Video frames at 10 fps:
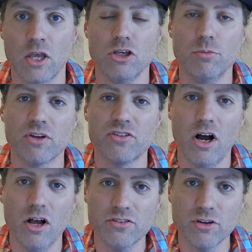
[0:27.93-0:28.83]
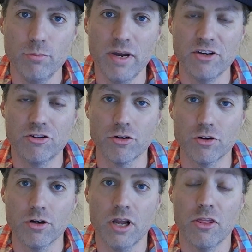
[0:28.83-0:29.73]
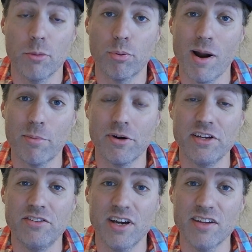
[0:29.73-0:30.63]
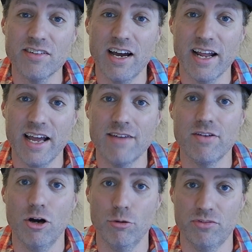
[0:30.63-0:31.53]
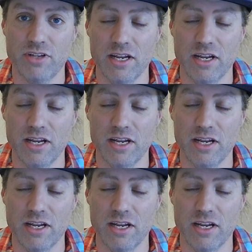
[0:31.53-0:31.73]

You must also make sure the property does not have a homestead